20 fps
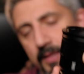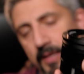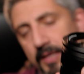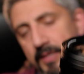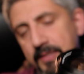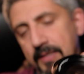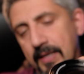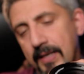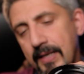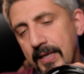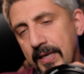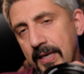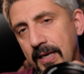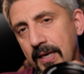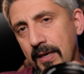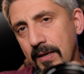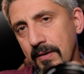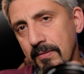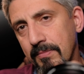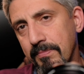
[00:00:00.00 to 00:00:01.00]
It's
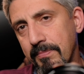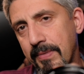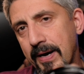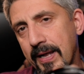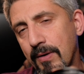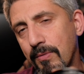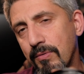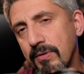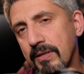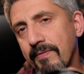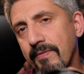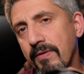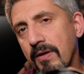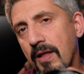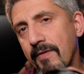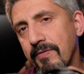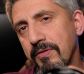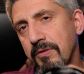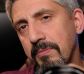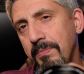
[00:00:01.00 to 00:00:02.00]
clicky, but I would have
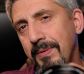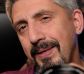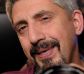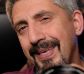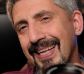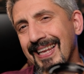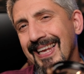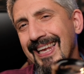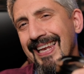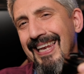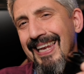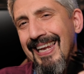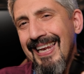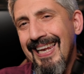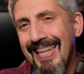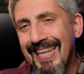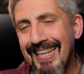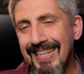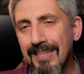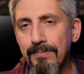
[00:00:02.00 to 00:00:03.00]
loved to be a
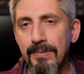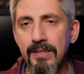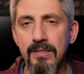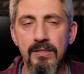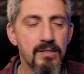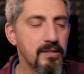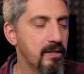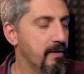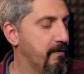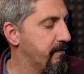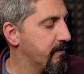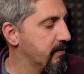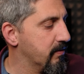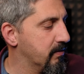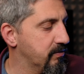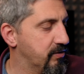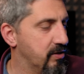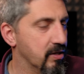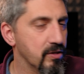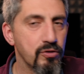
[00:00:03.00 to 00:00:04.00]
little bit stiffer
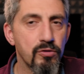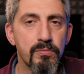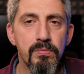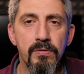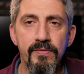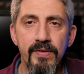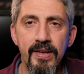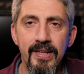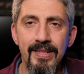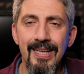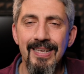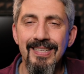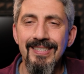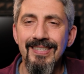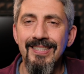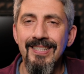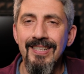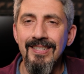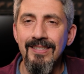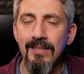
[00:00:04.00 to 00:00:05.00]
just to prevent
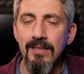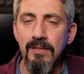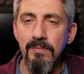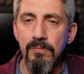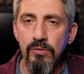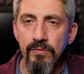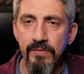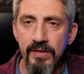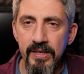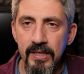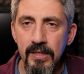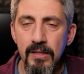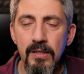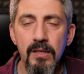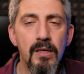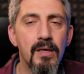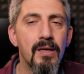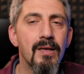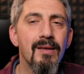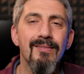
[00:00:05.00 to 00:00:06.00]
accidentally moving it,
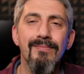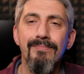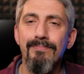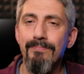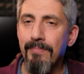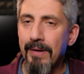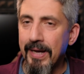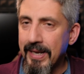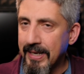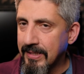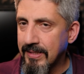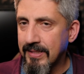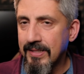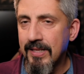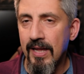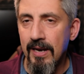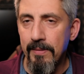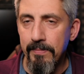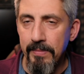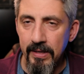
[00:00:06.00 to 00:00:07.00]
but it's
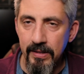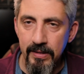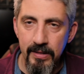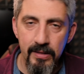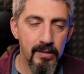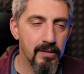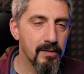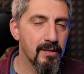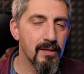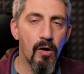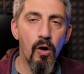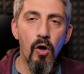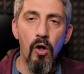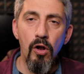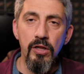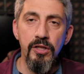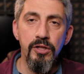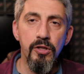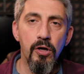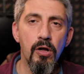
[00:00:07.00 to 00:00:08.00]
not a big deal.
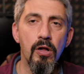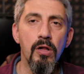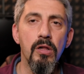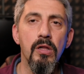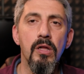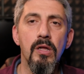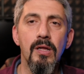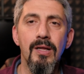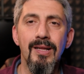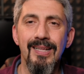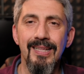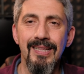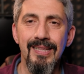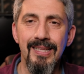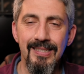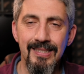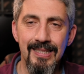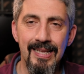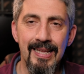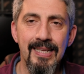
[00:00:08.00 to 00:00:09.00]
All in all,
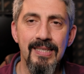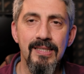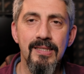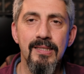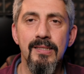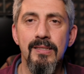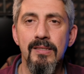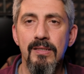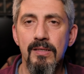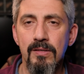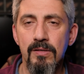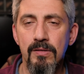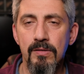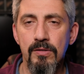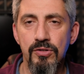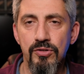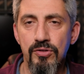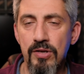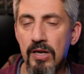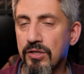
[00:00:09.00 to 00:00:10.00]
this lens
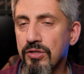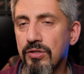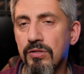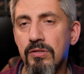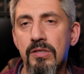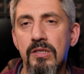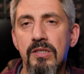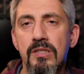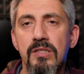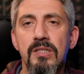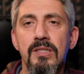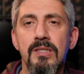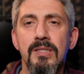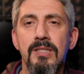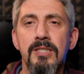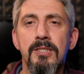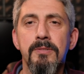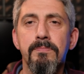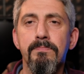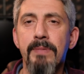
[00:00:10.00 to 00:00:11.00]
construction is
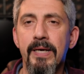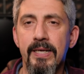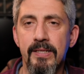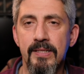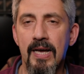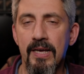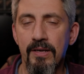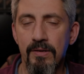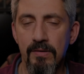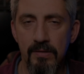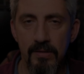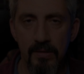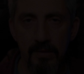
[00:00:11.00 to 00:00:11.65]
spectacular.